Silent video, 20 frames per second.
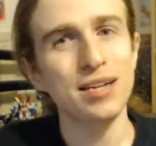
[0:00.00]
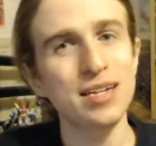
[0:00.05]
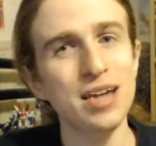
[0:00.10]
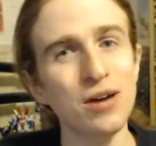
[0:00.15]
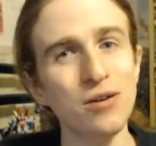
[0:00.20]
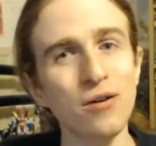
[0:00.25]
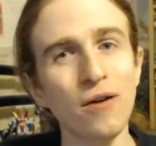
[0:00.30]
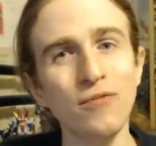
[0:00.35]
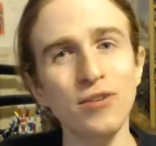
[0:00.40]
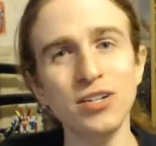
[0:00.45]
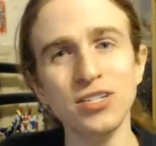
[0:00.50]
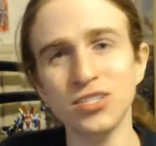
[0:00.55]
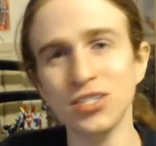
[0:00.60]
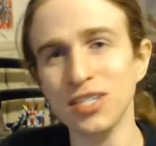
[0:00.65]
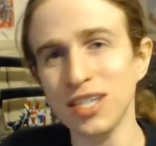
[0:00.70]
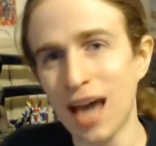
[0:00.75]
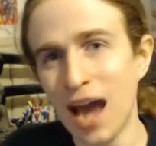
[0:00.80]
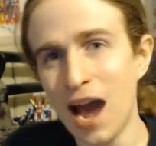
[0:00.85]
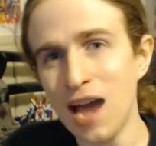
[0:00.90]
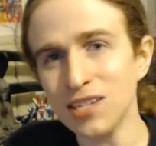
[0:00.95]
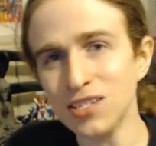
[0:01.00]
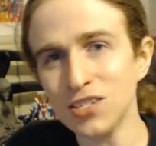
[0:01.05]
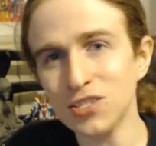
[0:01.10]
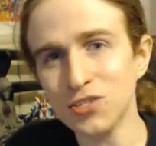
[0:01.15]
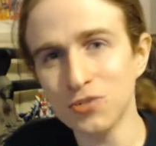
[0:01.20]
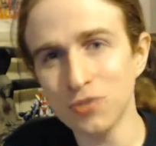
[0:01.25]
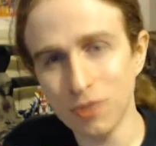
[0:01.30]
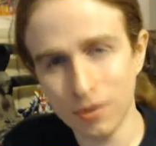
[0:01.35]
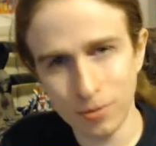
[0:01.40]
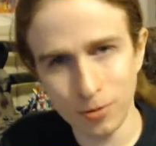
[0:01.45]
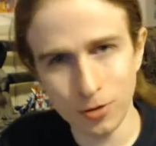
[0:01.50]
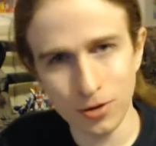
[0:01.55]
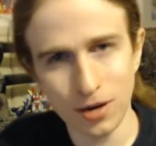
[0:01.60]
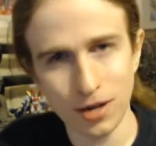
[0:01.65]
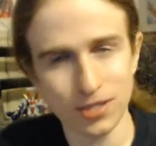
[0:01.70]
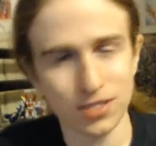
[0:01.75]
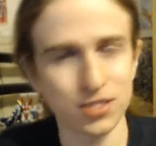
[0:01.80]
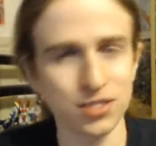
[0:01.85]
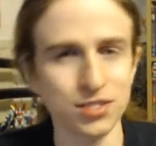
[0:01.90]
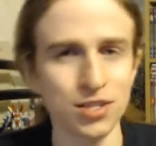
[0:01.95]
Now, eventually, as the story
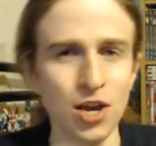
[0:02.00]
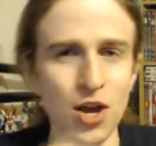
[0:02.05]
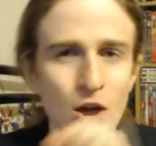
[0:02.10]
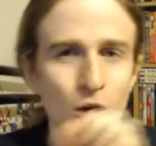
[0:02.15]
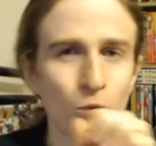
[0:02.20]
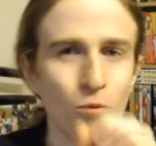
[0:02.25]
progresses,